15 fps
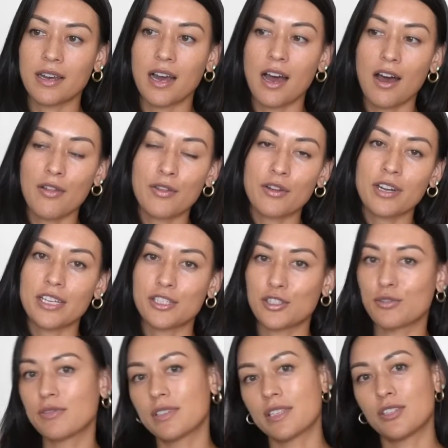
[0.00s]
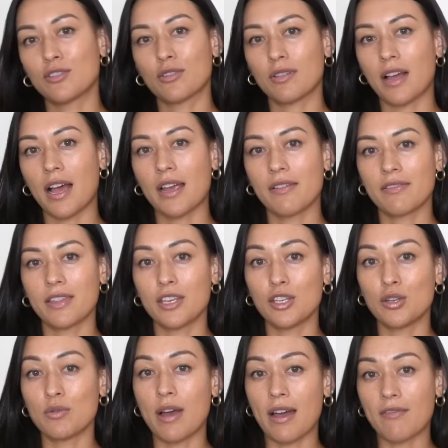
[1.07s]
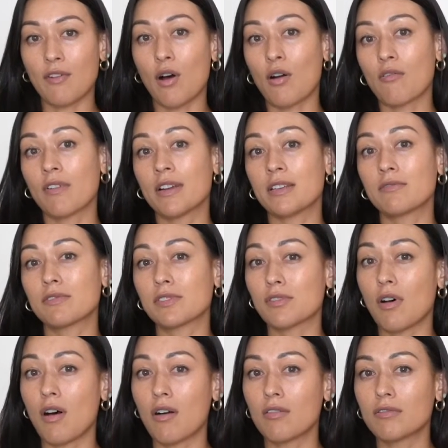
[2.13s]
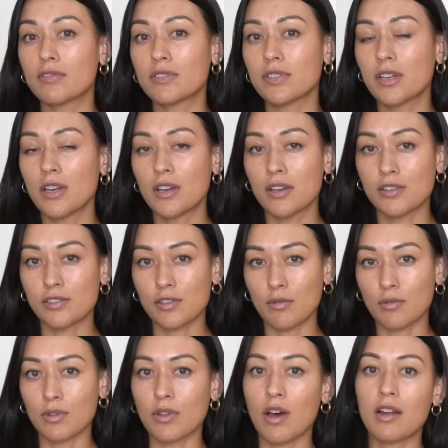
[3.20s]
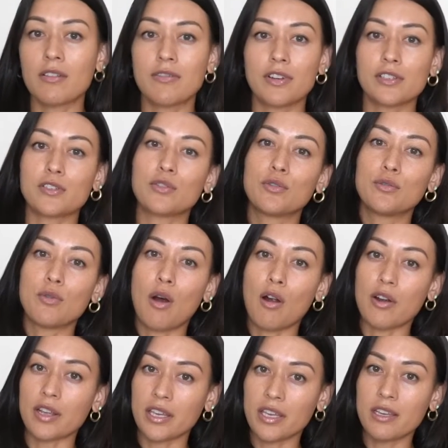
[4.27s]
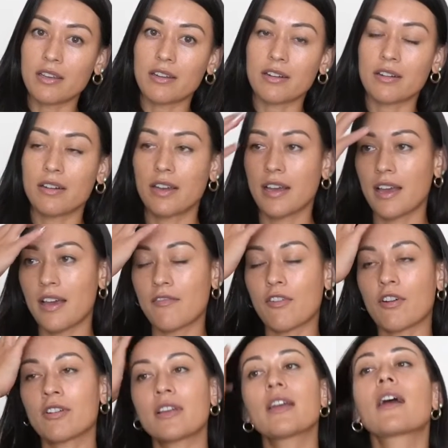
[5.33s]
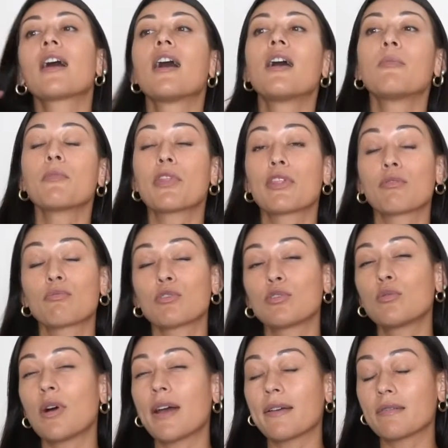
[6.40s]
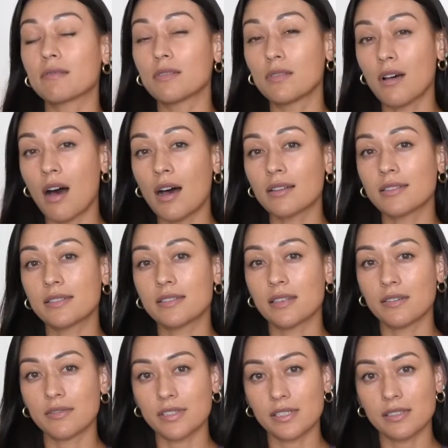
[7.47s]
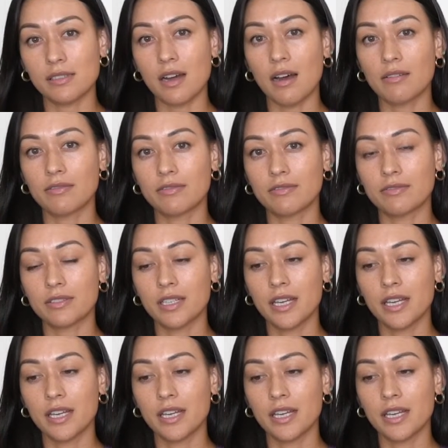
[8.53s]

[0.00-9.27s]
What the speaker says: other issues in your life that you have already resolved. So a lot of us who are here have already come through a lot of stuff.